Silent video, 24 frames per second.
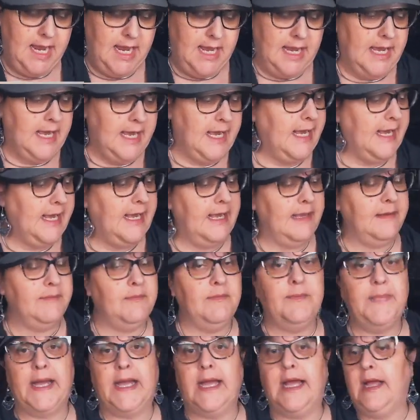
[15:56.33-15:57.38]

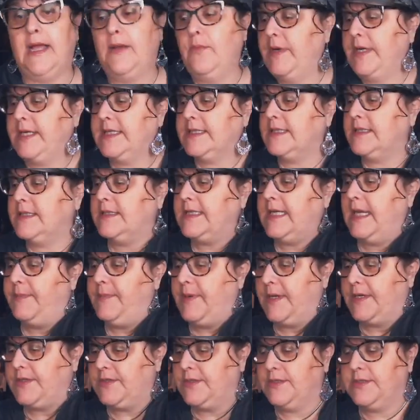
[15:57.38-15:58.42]
But we could still take
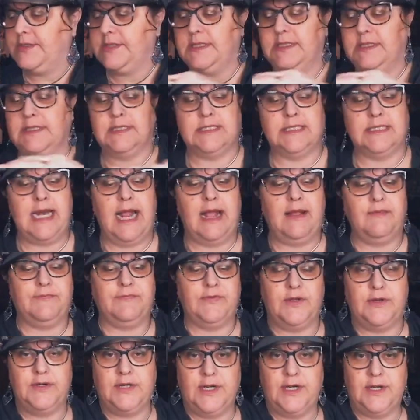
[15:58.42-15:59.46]
pictures and snap
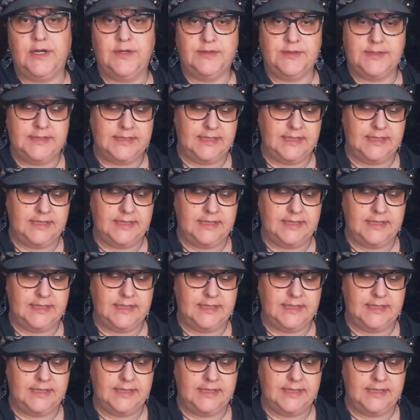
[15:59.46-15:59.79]
photos